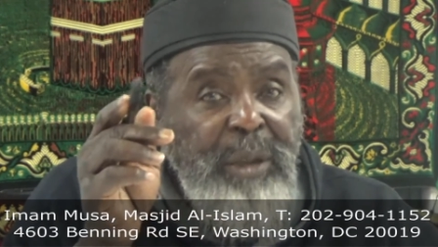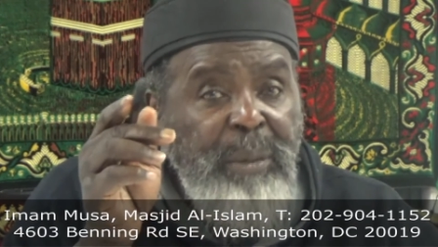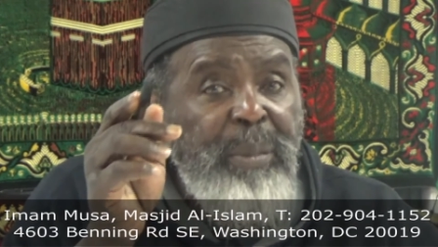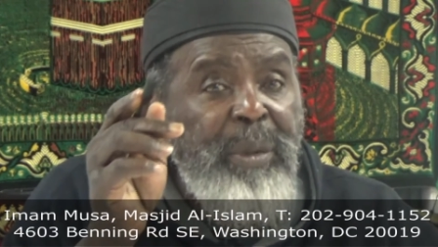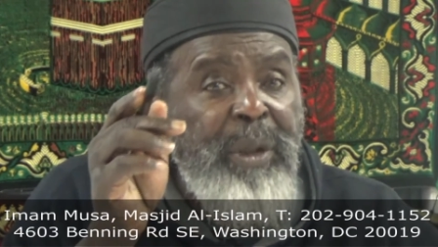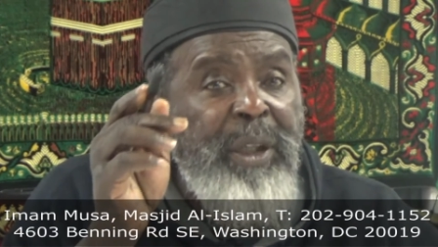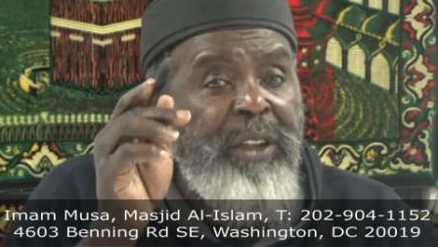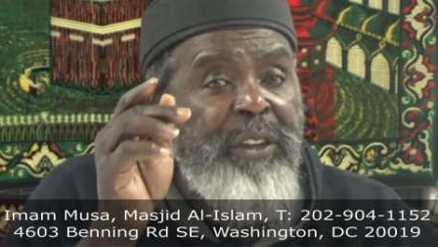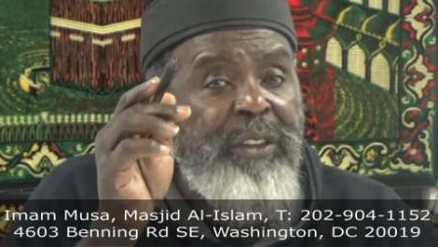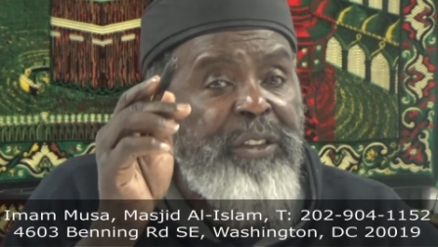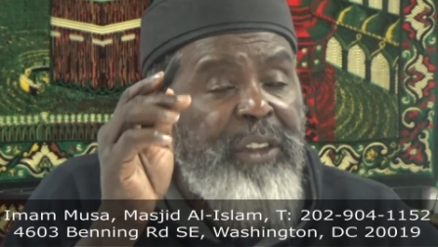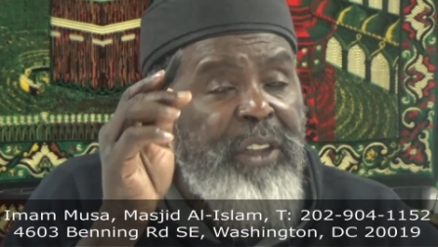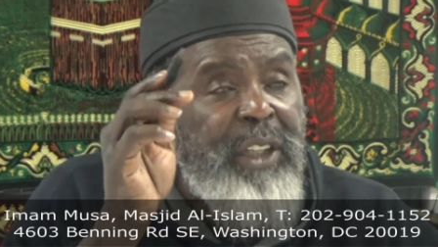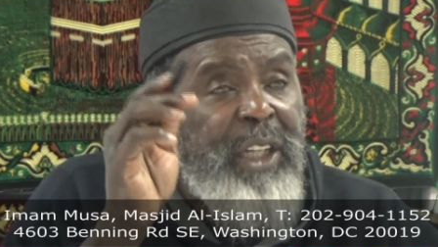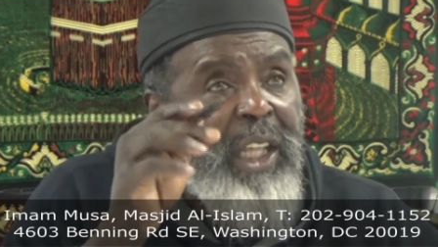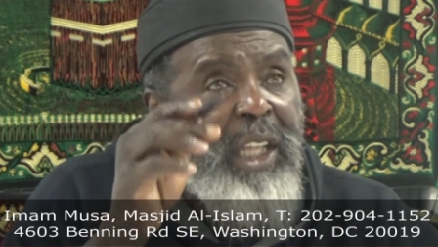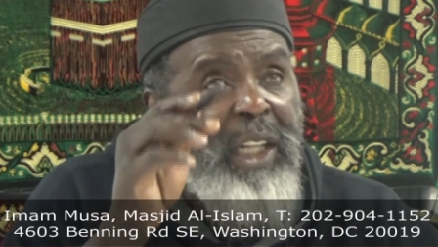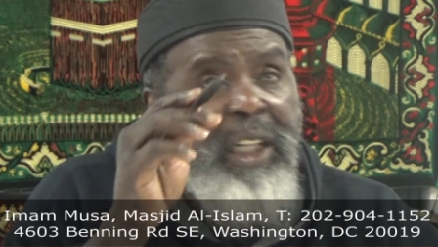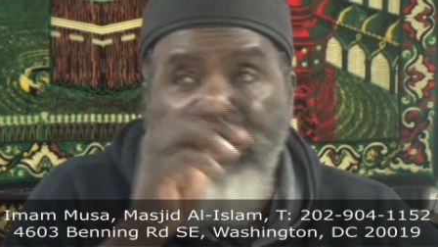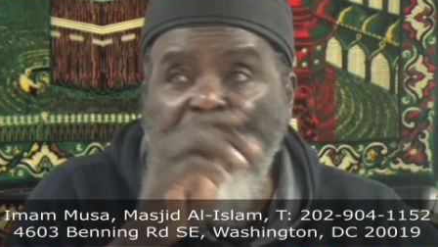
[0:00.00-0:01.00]
but it's
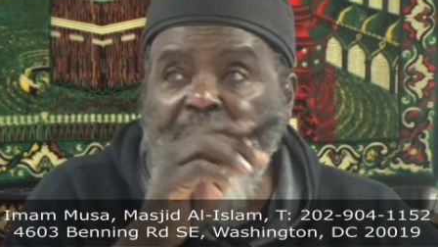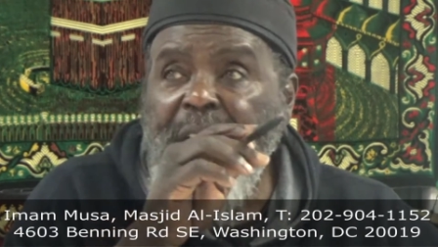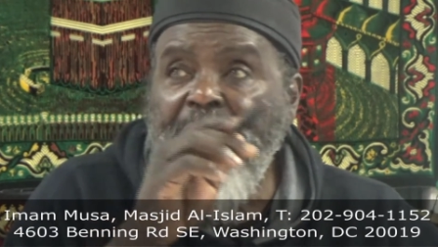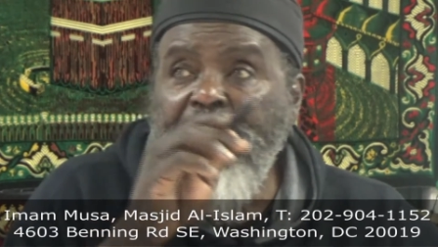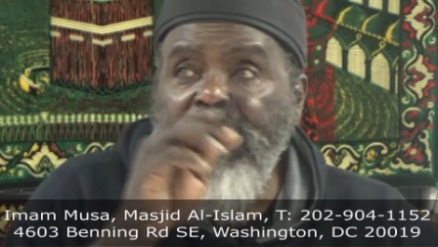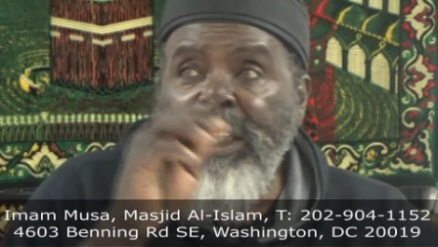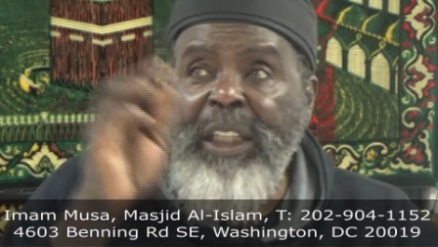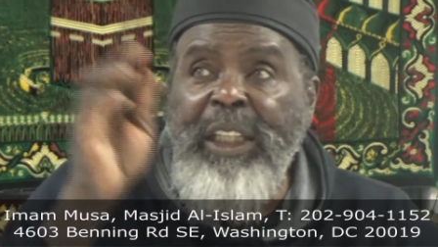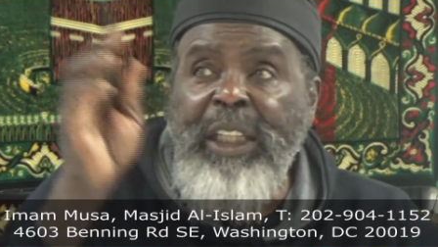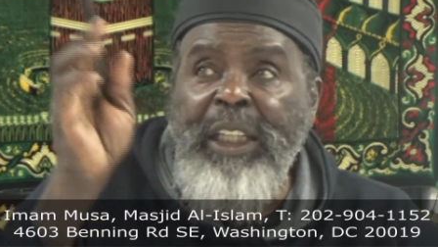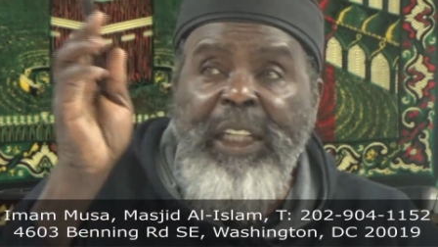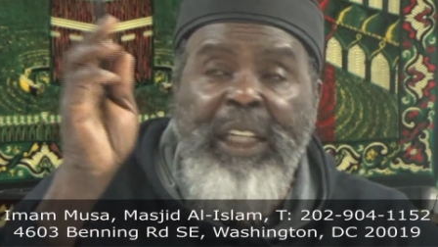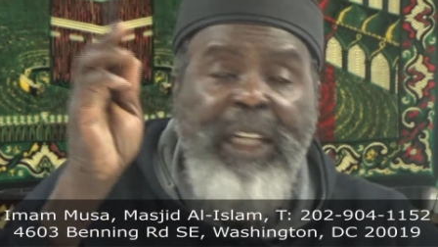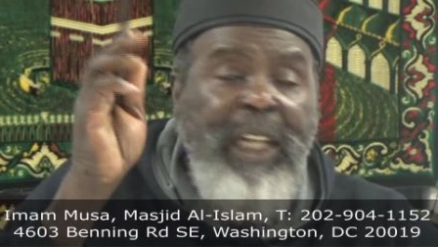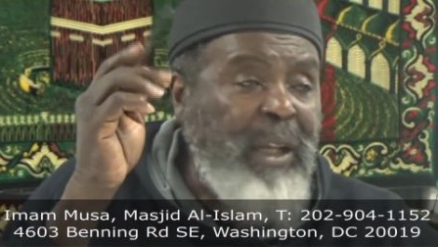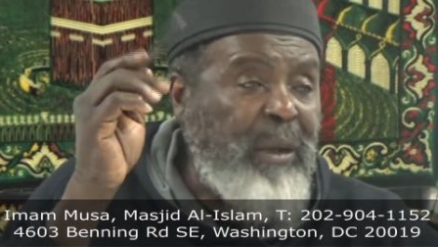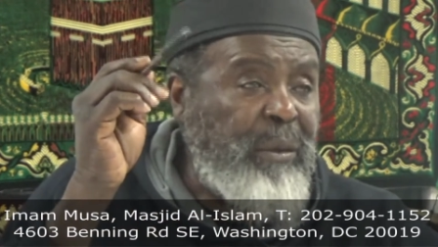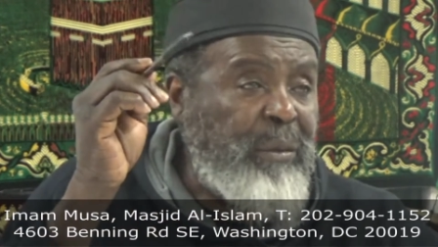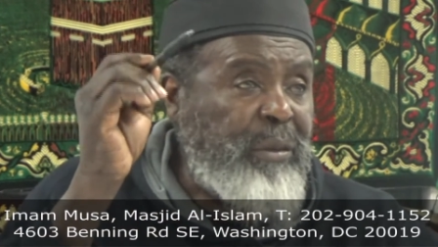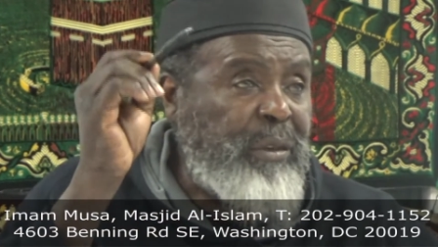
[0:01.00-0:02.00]
not getting
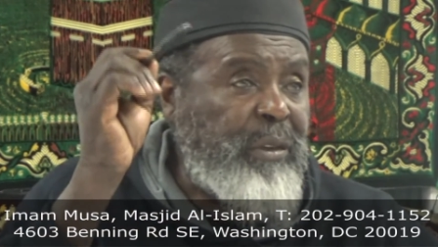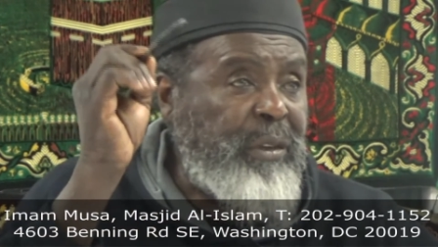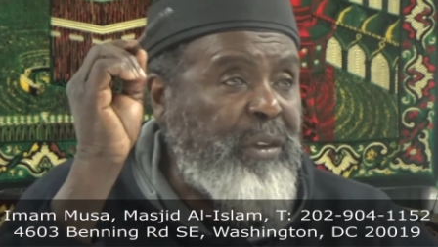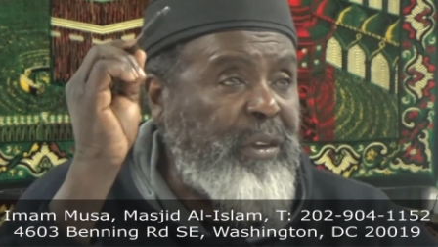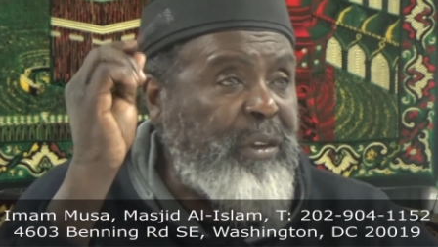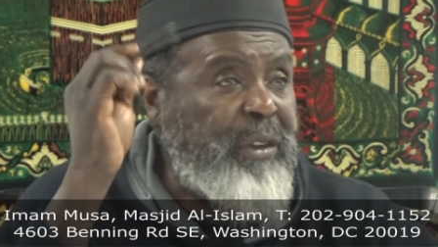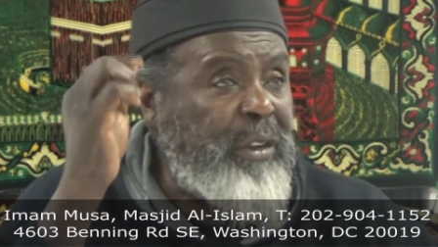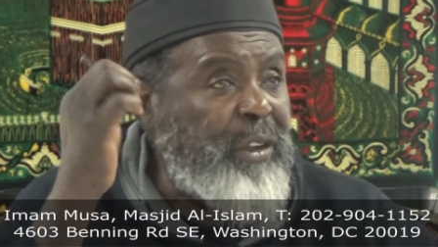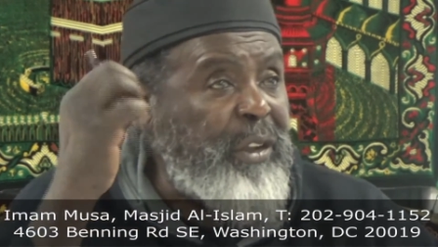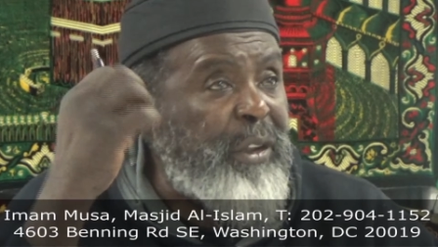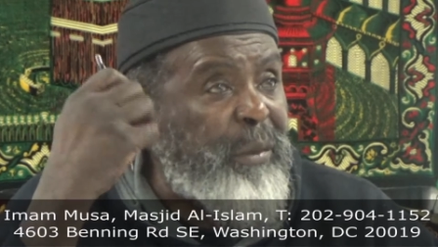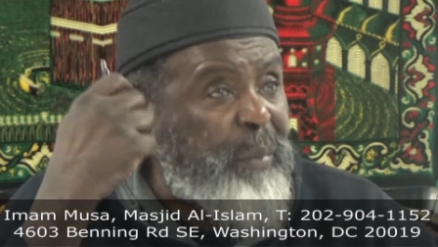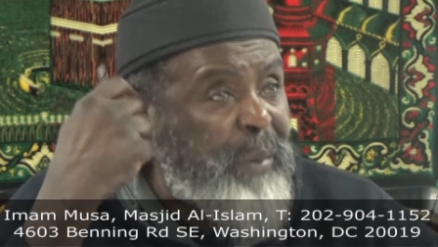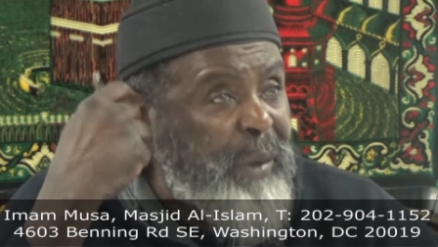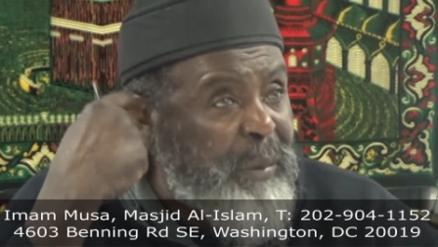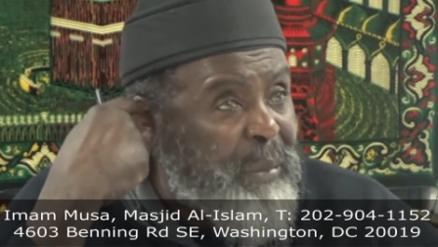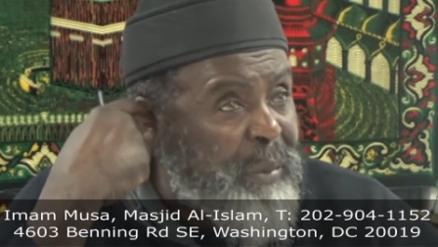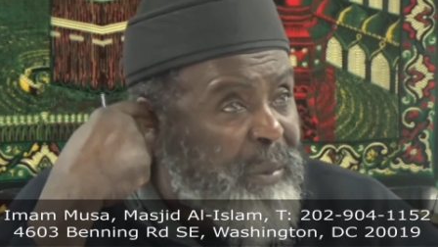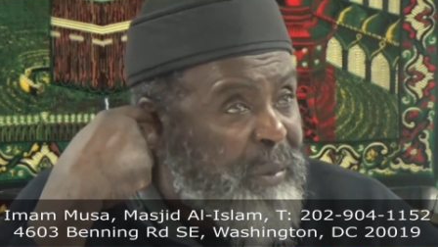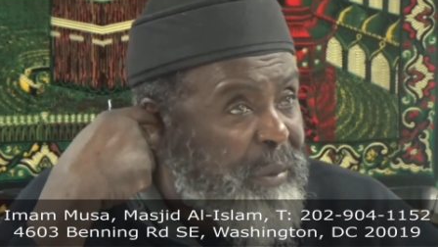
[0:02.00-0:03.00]
out
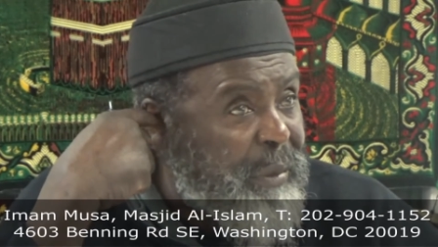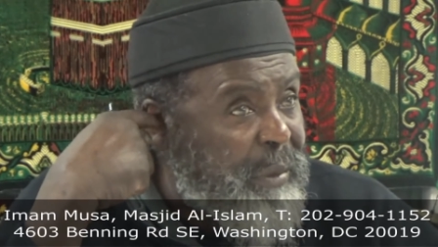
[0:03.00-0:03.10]
people.